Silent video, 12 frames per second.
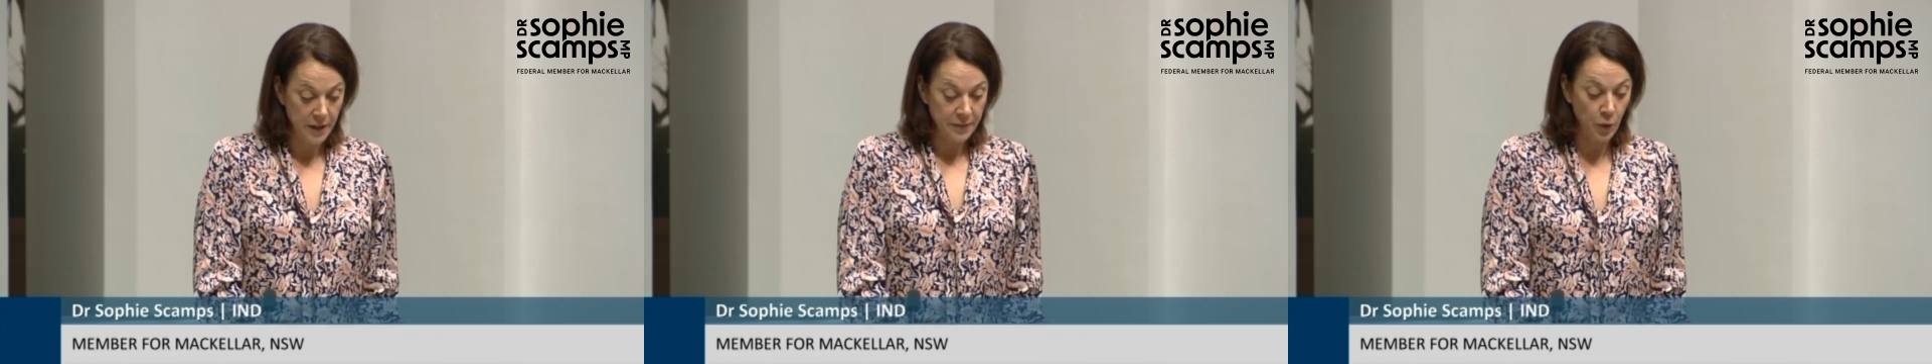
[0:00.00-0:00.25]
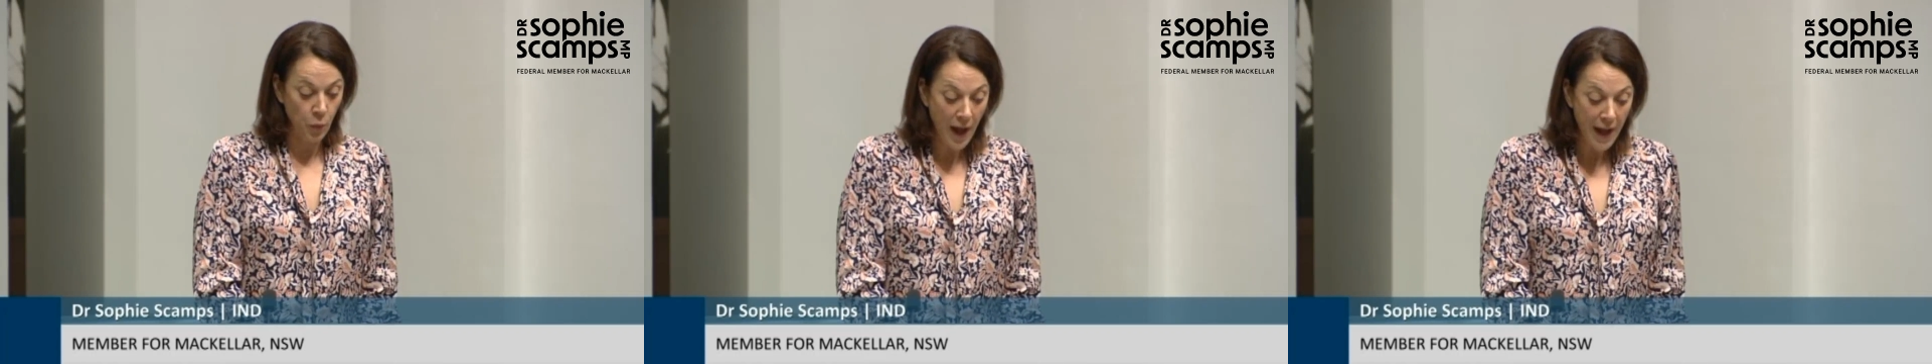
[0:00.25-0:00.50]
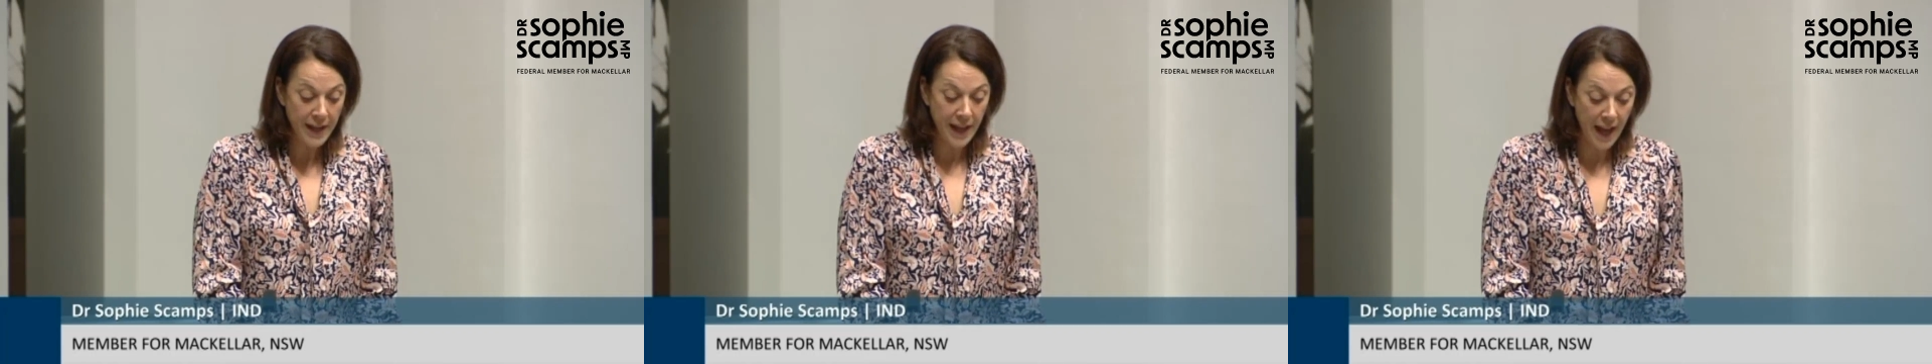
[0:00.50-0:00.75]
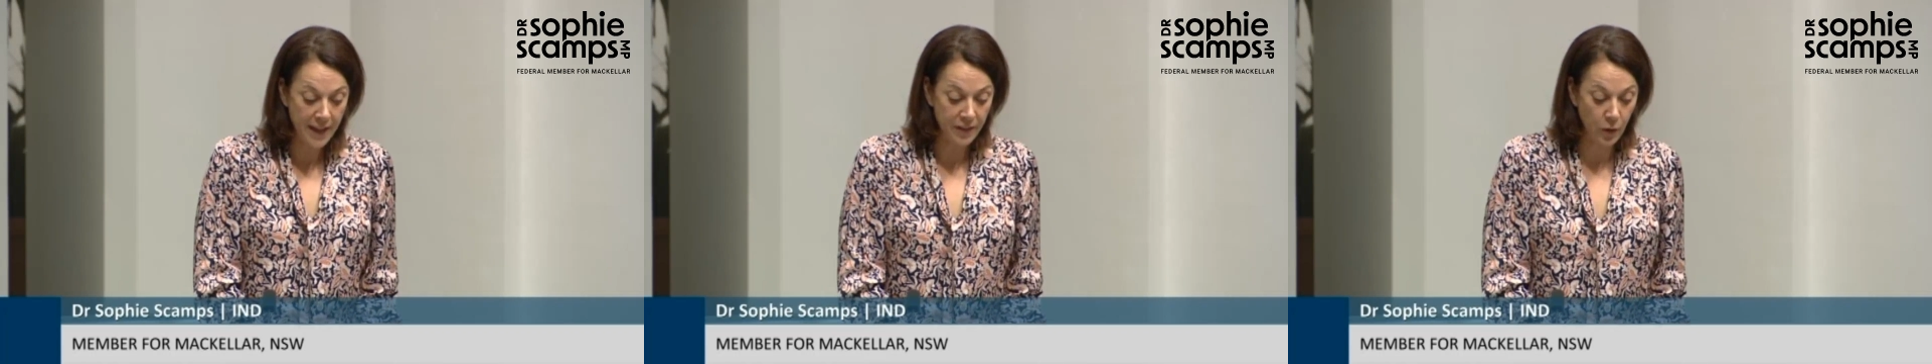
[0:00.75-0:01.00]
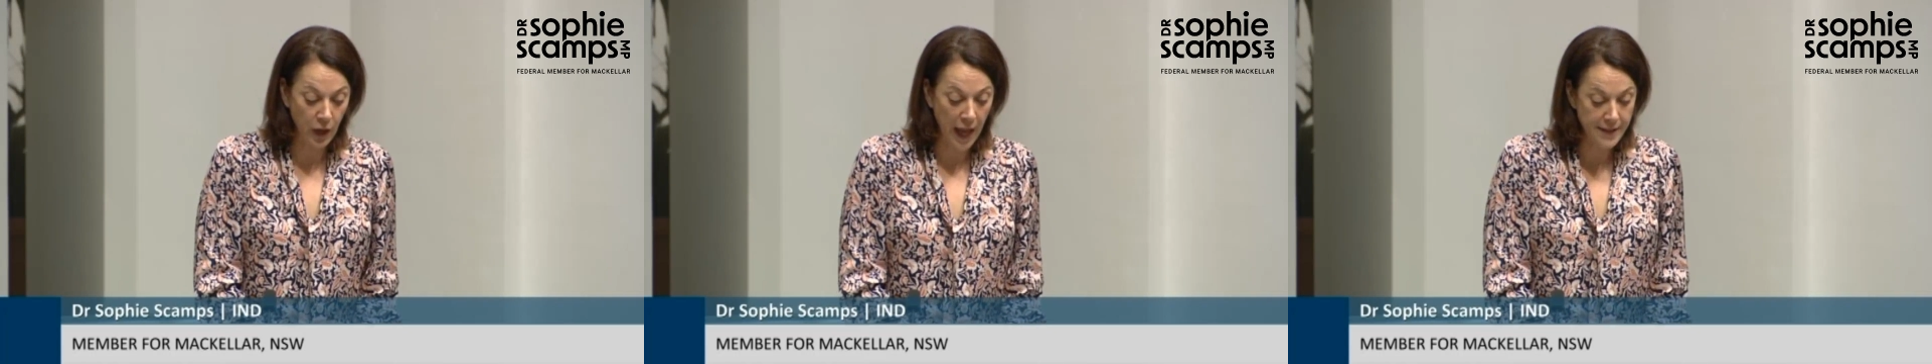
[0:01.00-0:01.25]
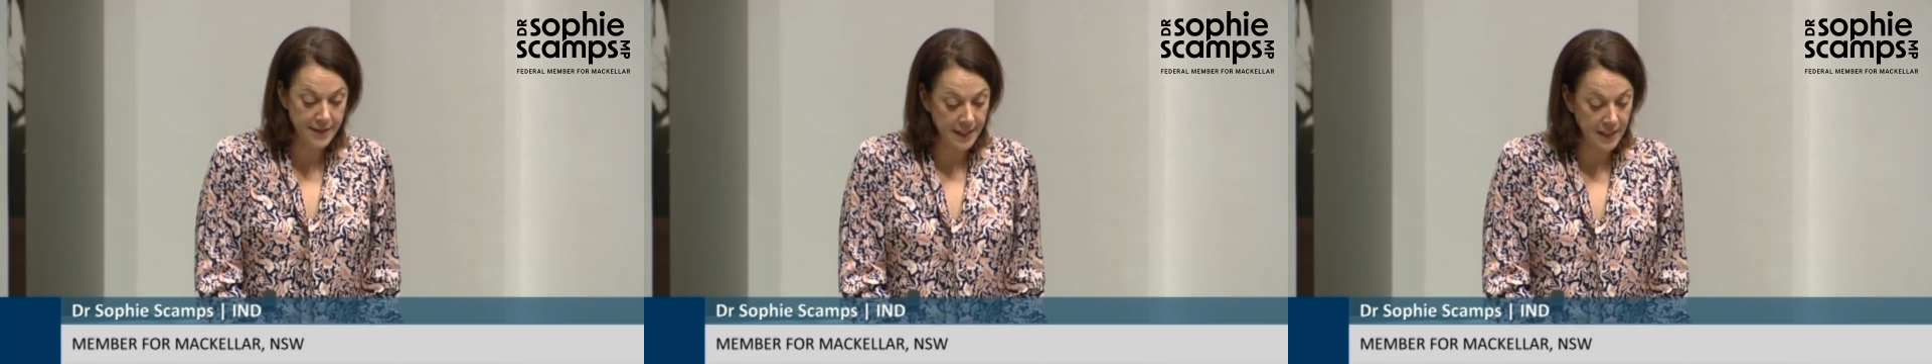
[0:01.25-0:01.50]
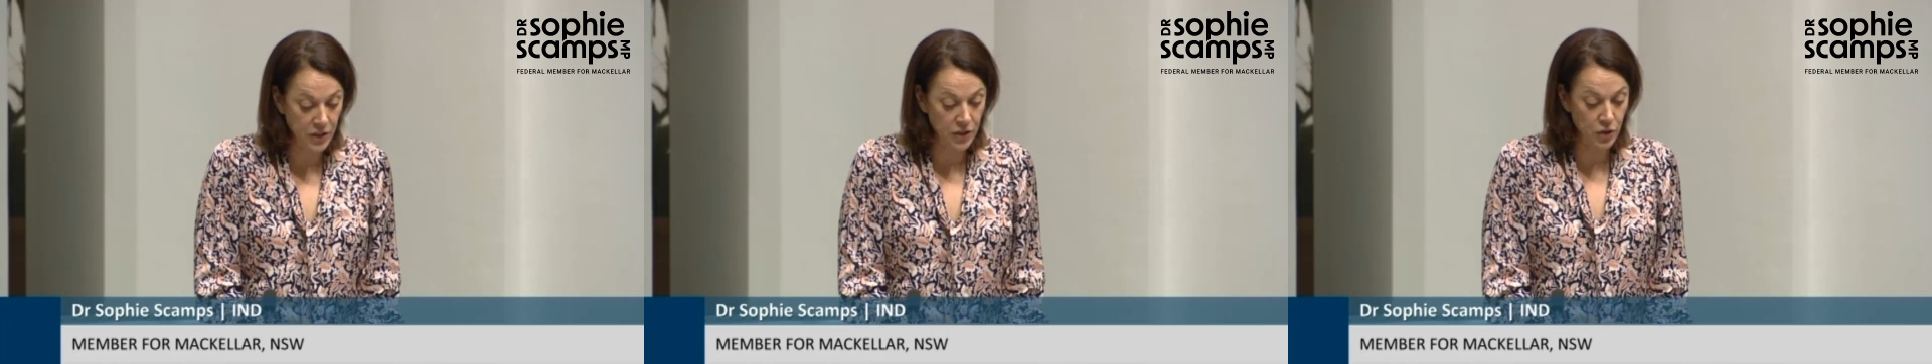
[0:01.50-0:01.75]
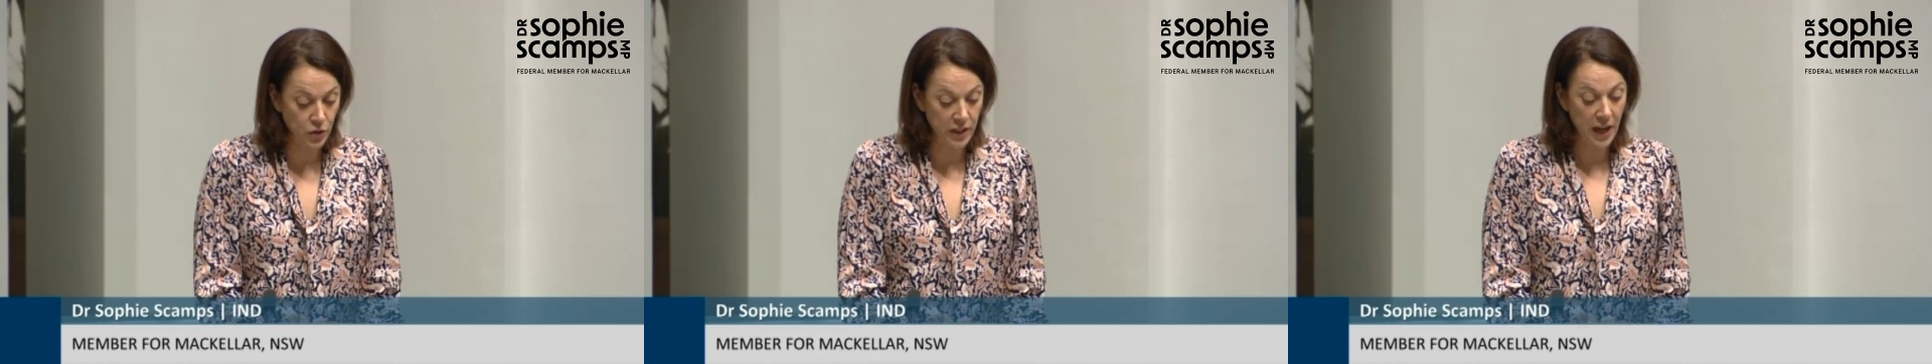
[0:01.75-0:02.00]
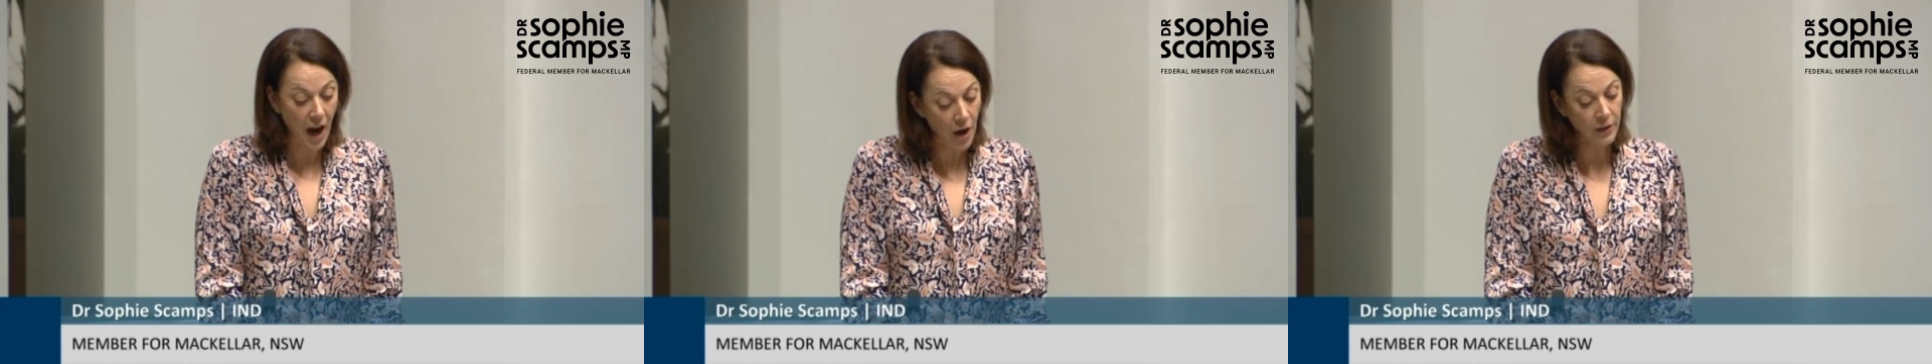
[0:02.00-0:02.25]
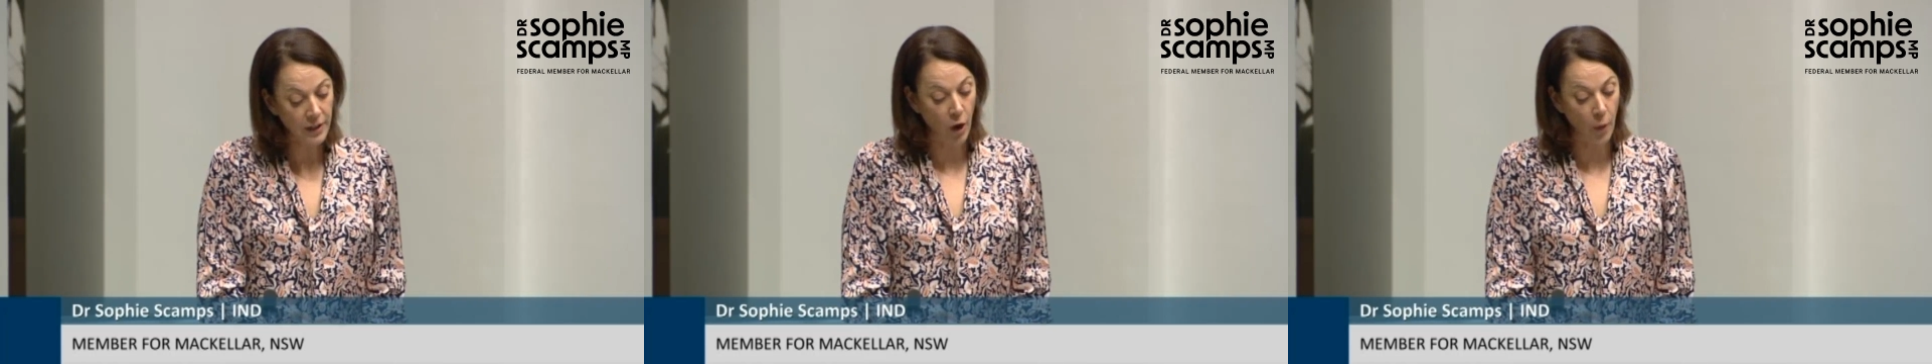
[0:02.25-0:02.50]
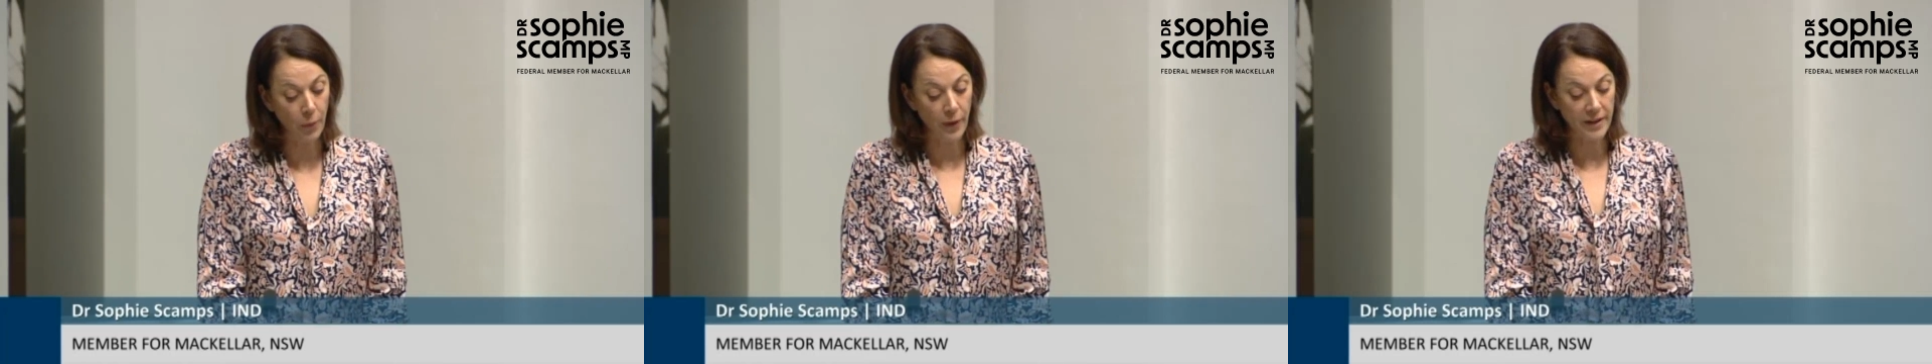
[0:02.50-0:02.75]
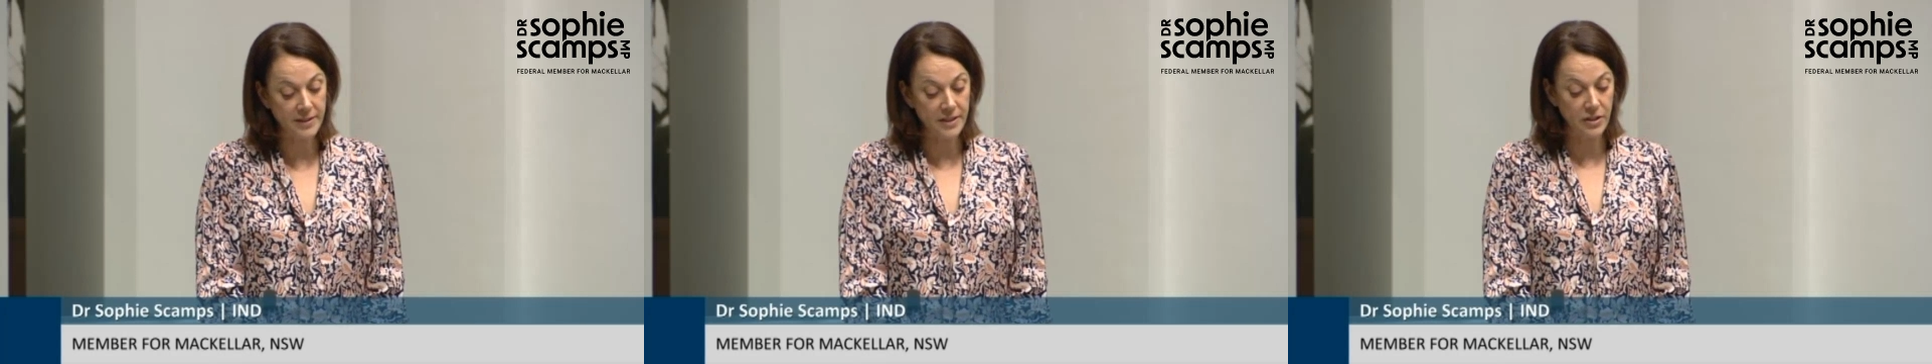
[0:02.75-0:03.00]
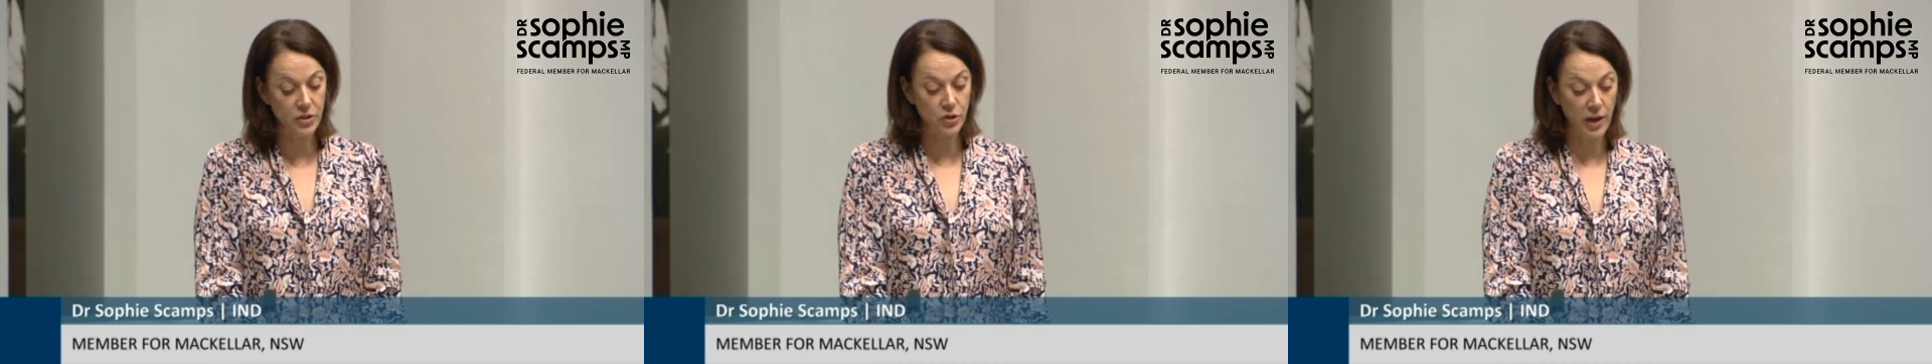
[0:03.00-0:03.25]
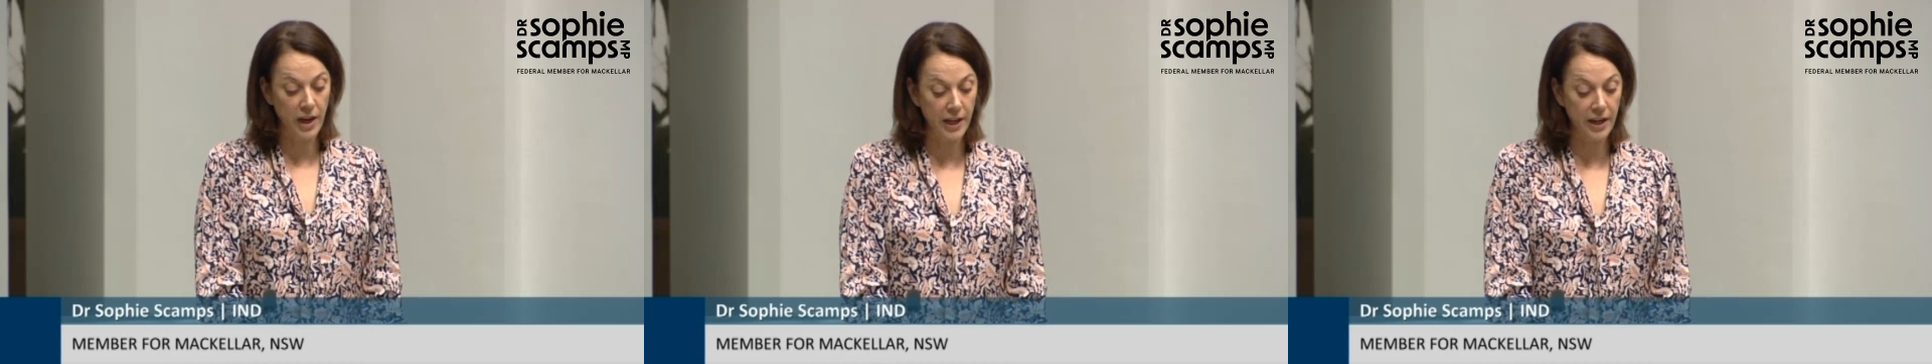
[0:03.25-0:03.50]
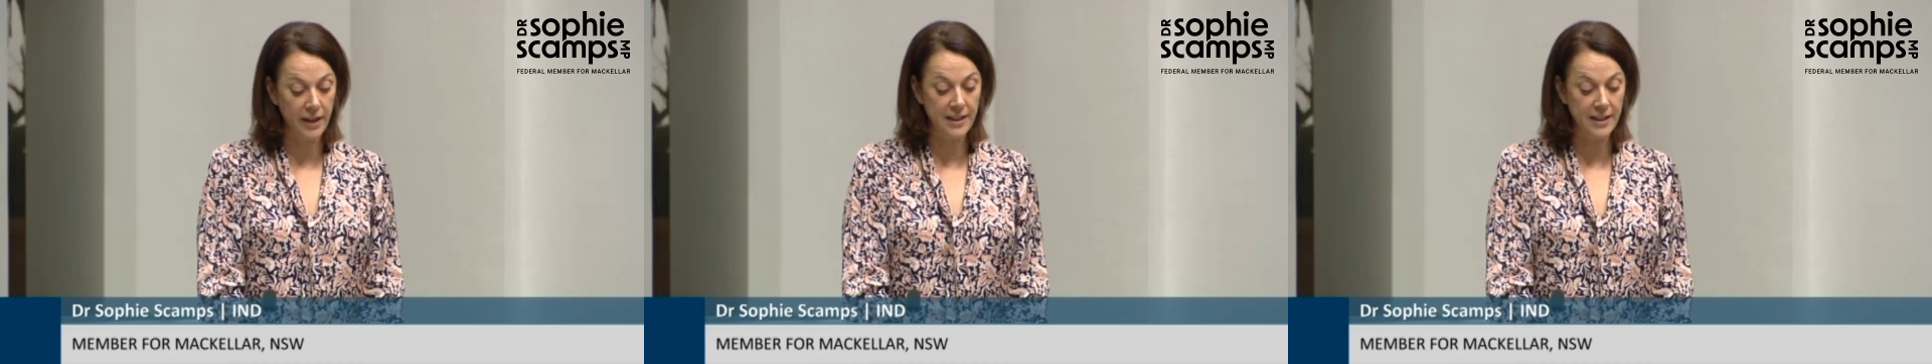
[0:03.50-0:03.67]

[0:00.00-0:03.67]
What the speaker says: the way the gas industry currently operates in Australia